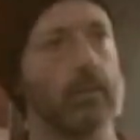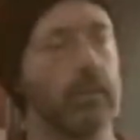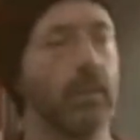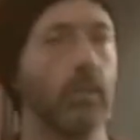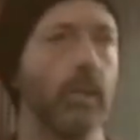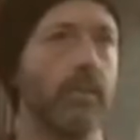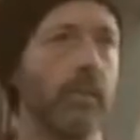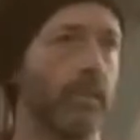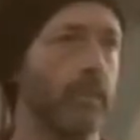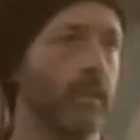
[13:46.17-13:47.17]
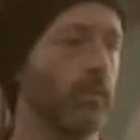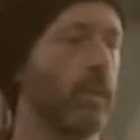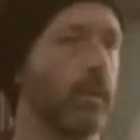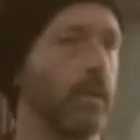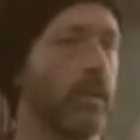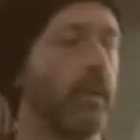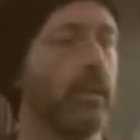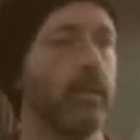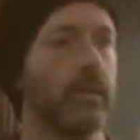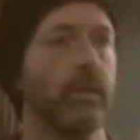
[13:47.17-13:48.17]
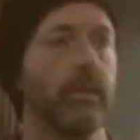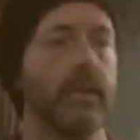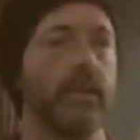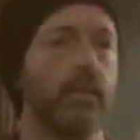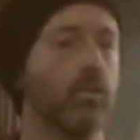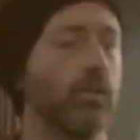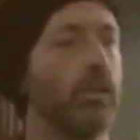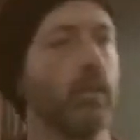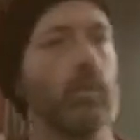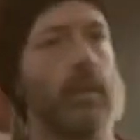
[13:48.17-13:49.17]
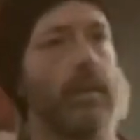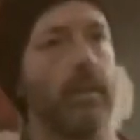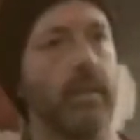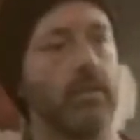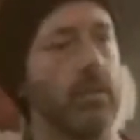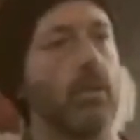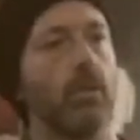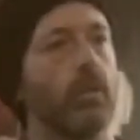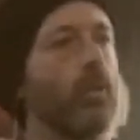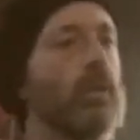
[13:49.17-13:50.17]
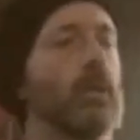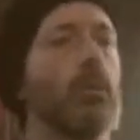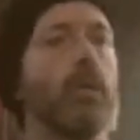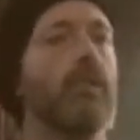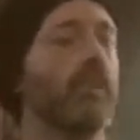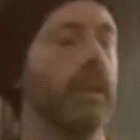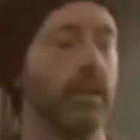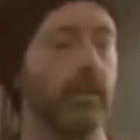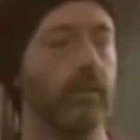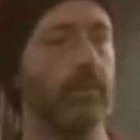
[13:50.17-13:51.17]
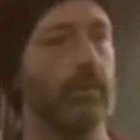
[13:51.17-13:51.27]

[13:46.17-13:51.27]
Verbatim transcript: you know whatever that means whether you know they're destroyed or whether they're sold or wherever they go